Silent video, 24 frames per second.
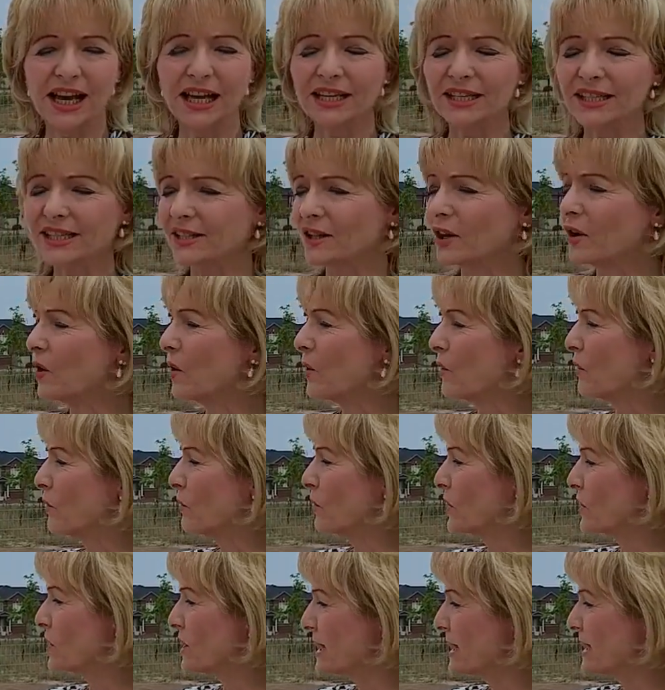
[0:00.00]
And
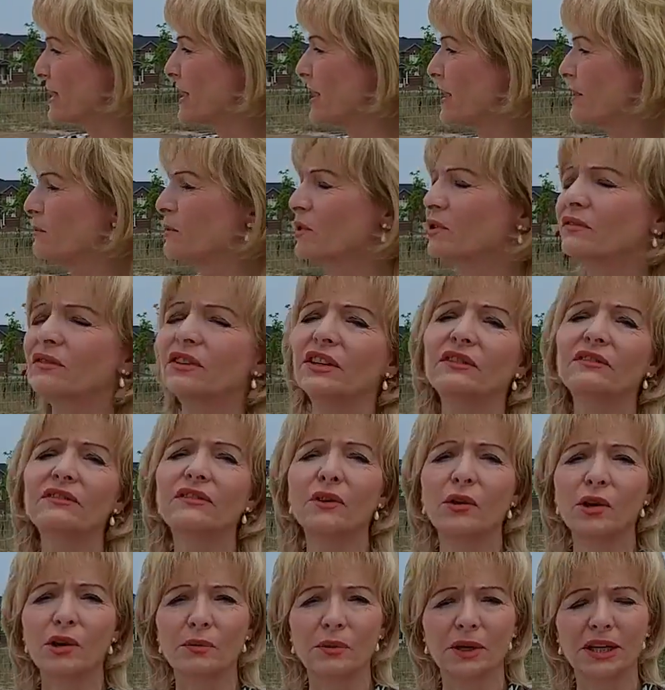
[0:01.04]
so we'll just keep moving
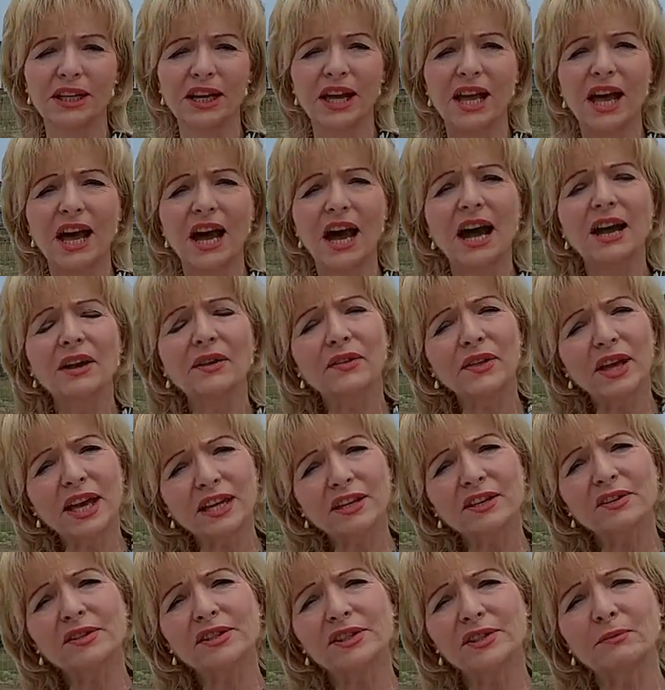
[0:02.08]
forward. I
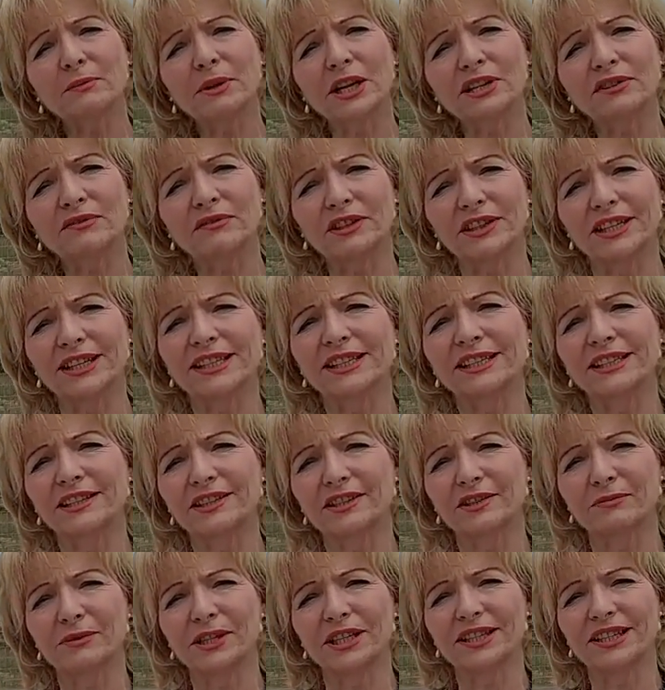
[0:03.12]
thank you so much for
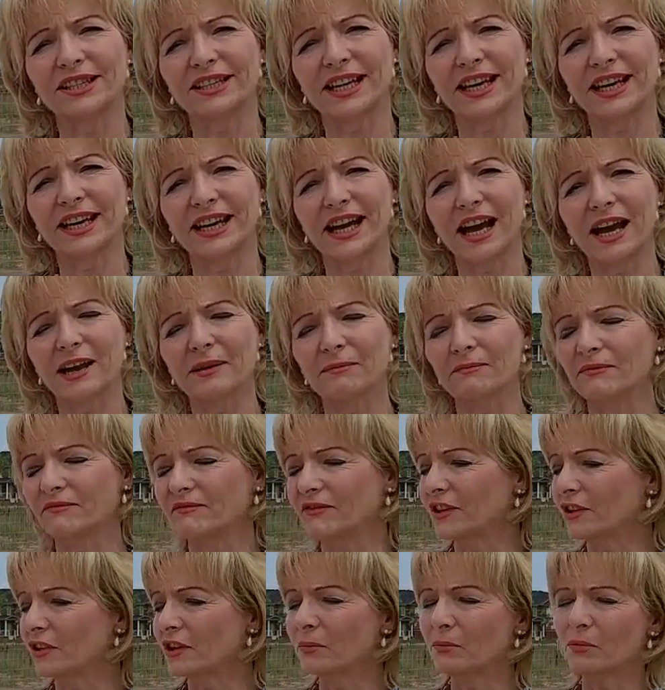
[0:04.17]
listening to me today. I'm
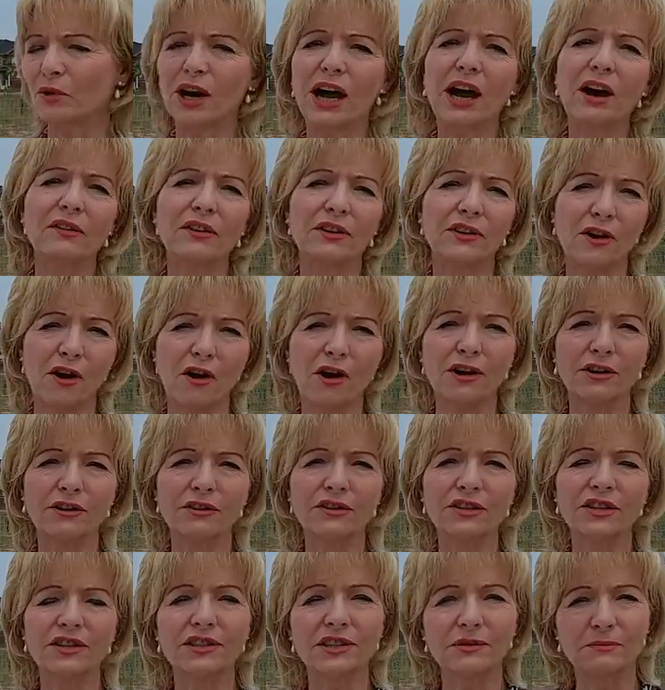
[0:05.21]
very proud and
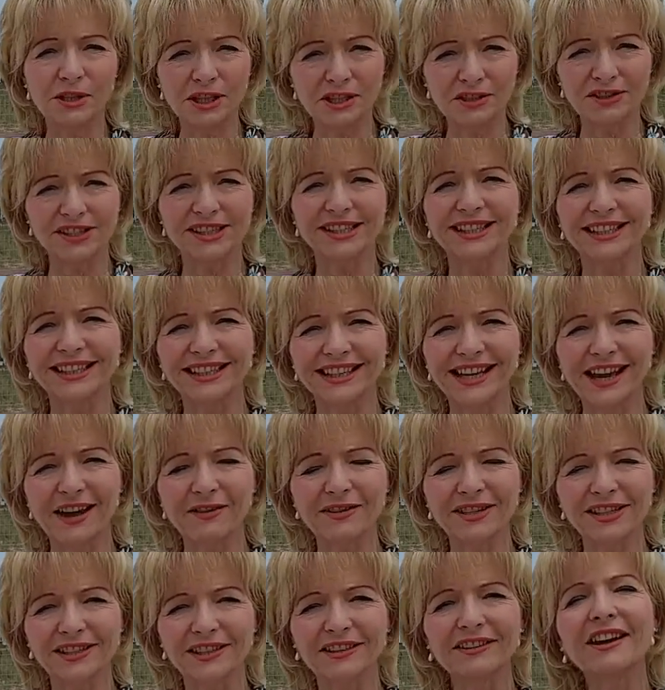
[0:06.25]
honored to be your city
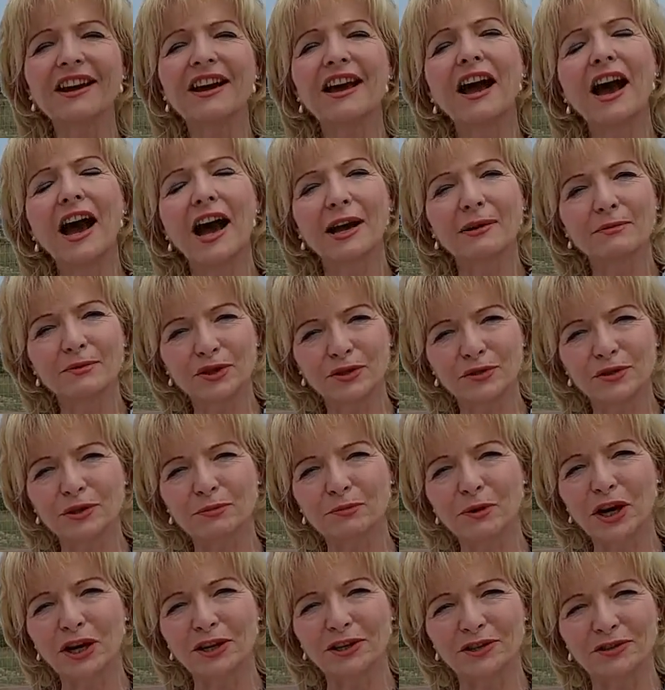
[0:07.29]
councillor. I'm
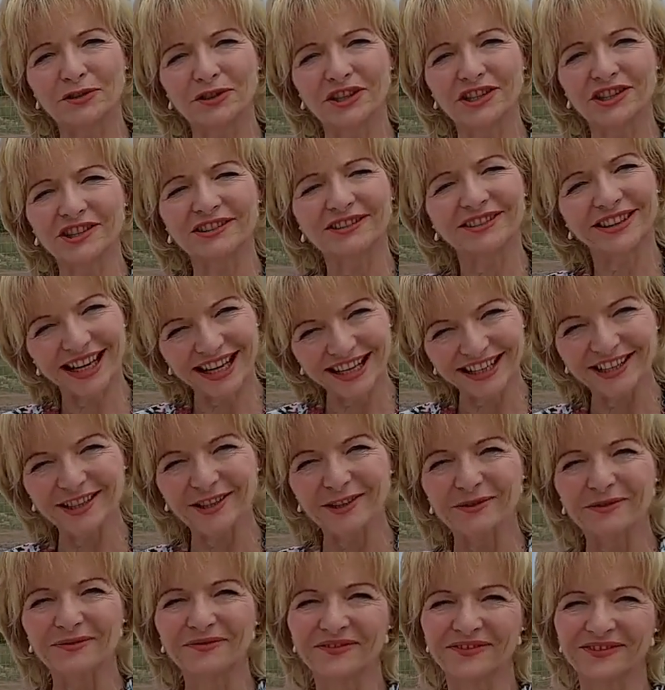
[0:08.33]
Judi Partridge.
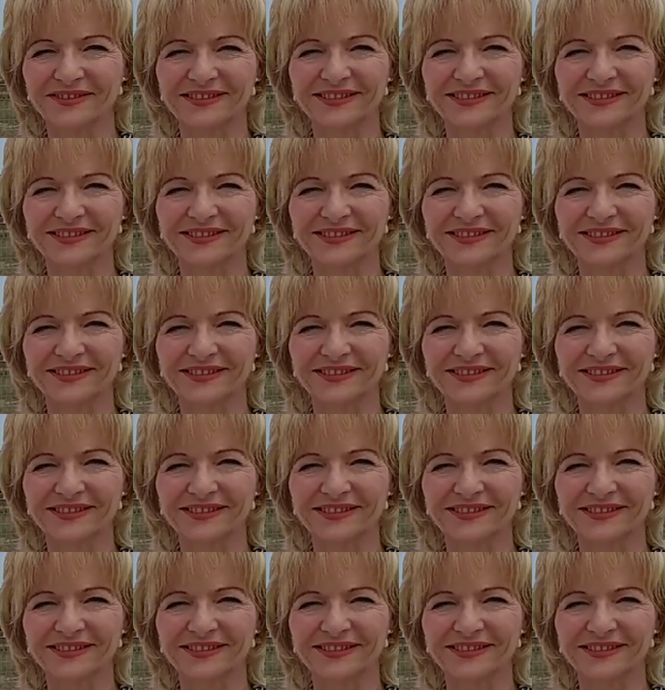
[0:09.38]
Thank you.